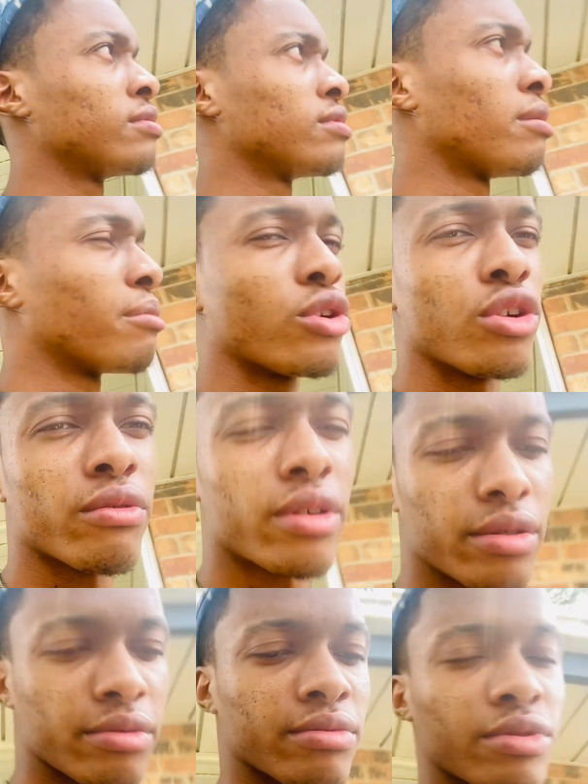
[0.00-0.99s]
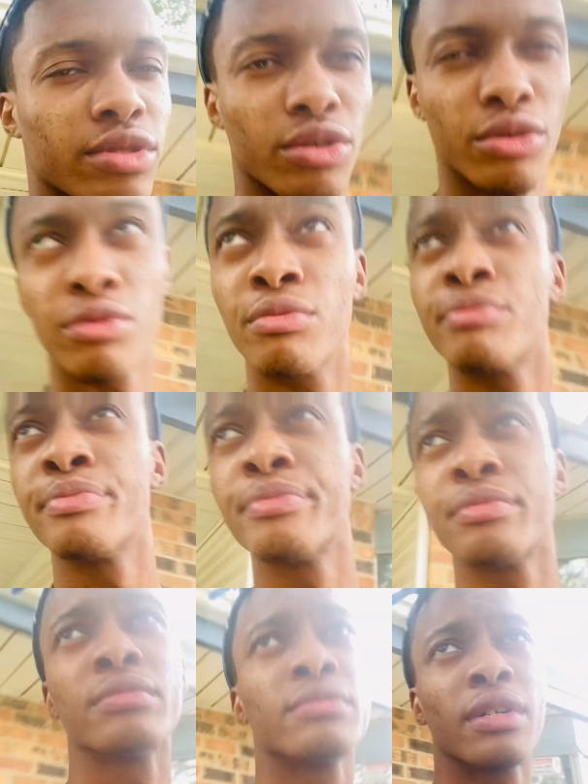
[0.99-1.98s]
I'm gonna go around. So,
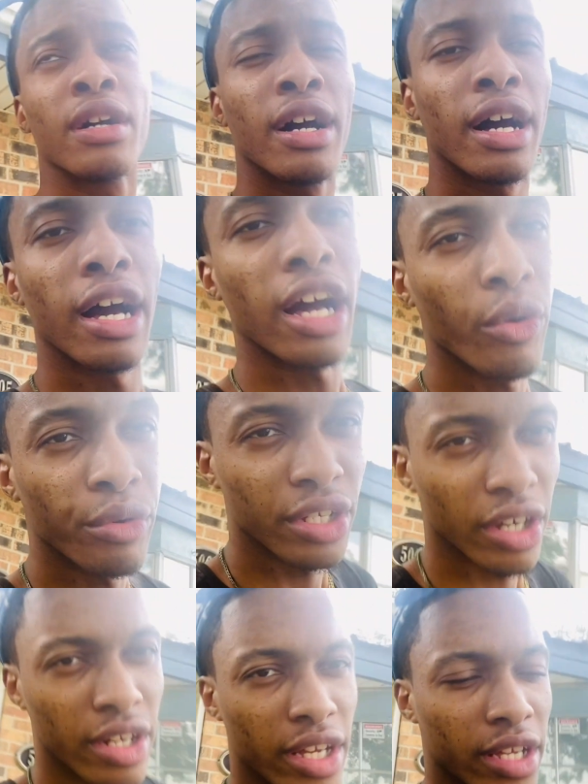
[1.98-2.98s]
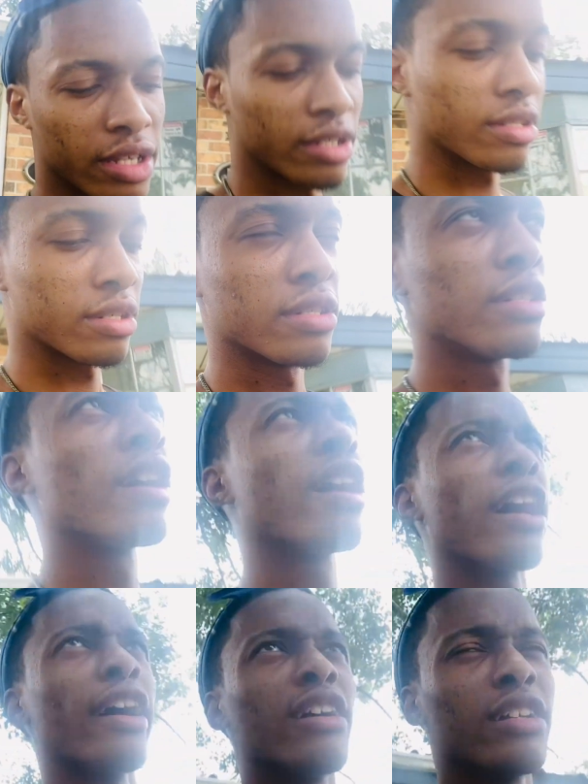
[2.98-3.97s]
how was y'all day?
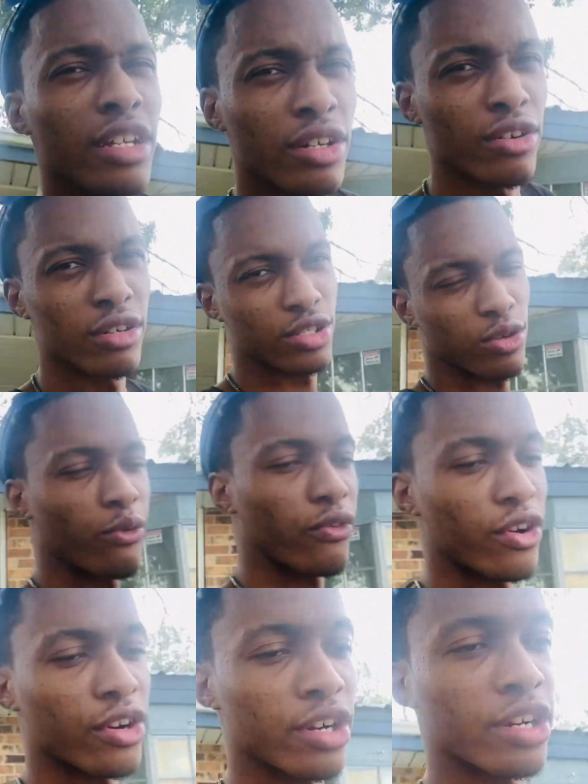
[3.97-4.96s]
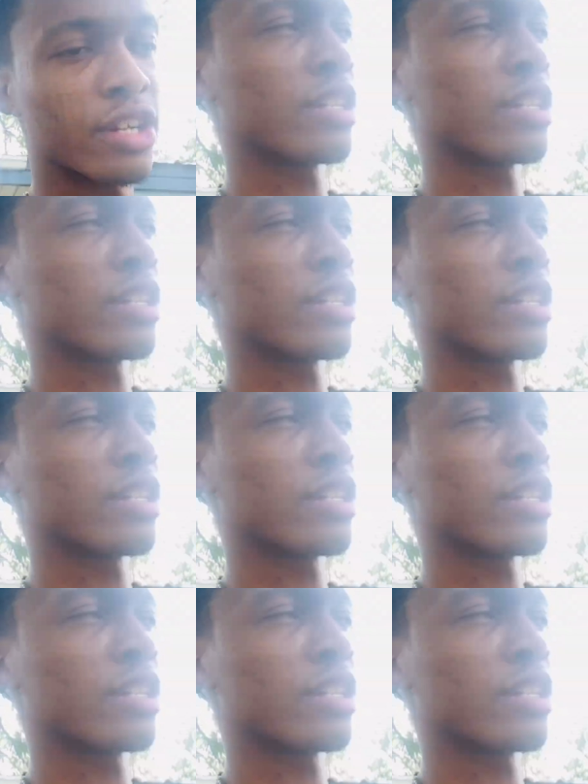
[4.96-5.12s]
How y'all day going so far?